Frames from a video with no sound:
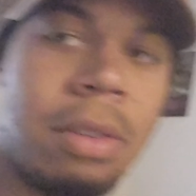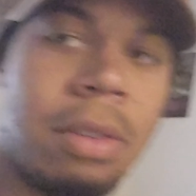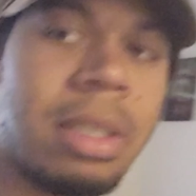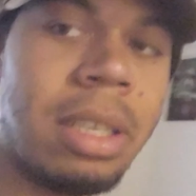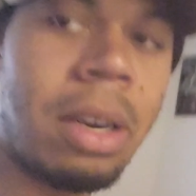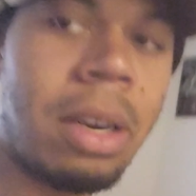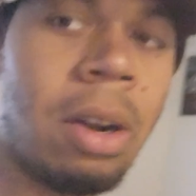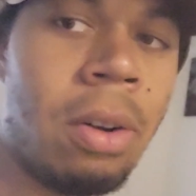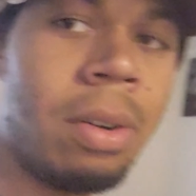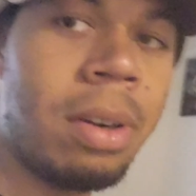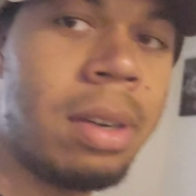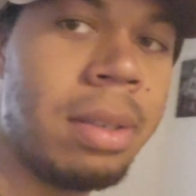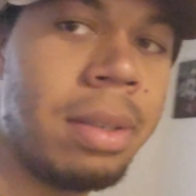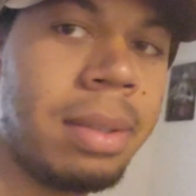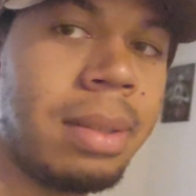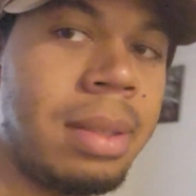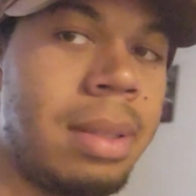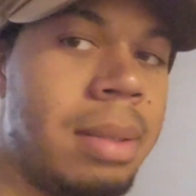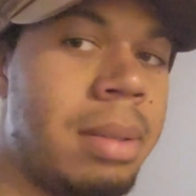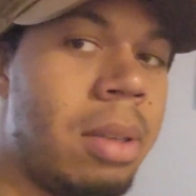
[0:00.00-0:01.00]
Shigoro,
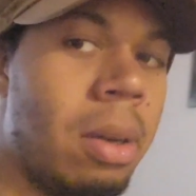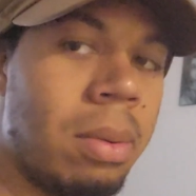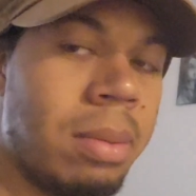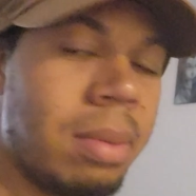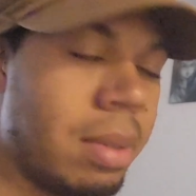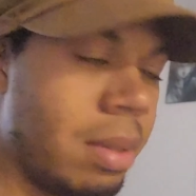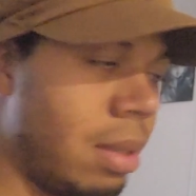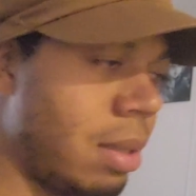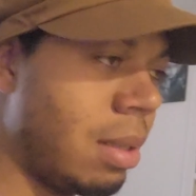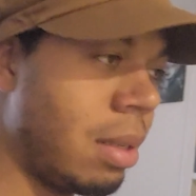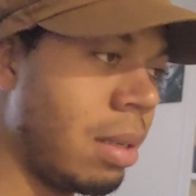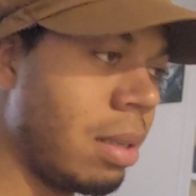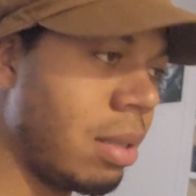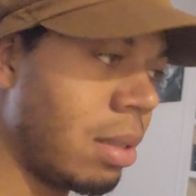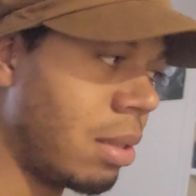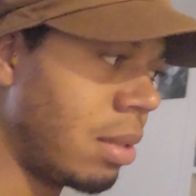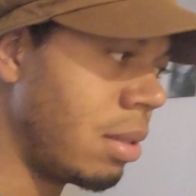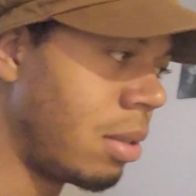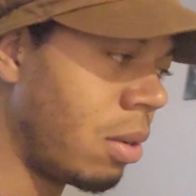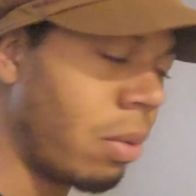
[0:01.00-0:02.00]

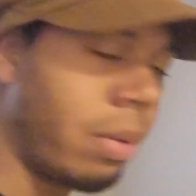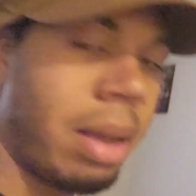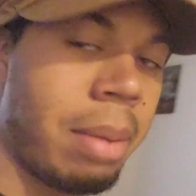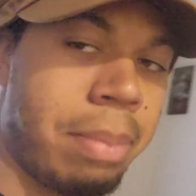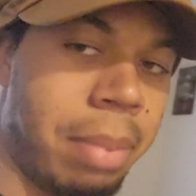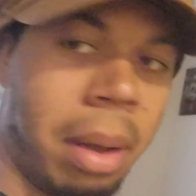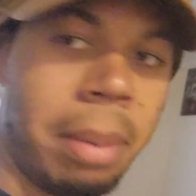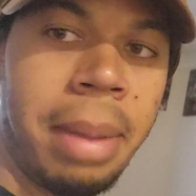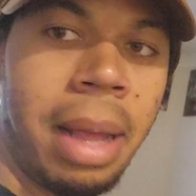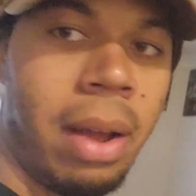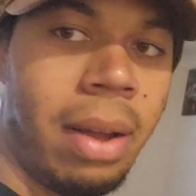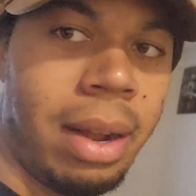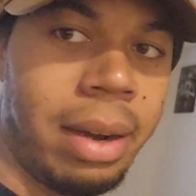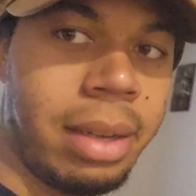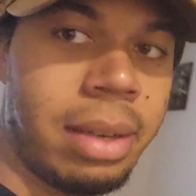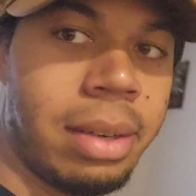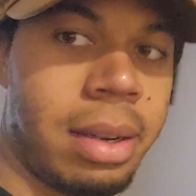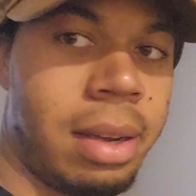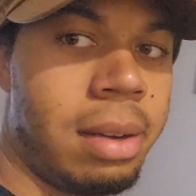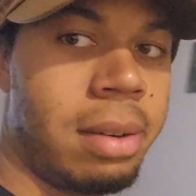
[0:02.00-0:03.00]
don't don't get bummed out
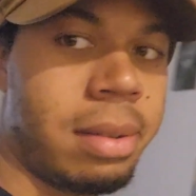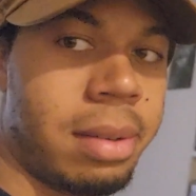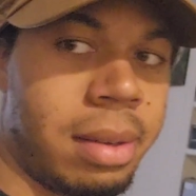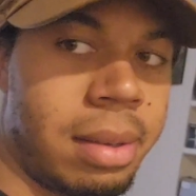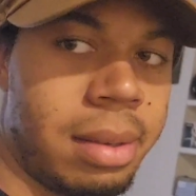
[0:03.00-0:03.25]
here though.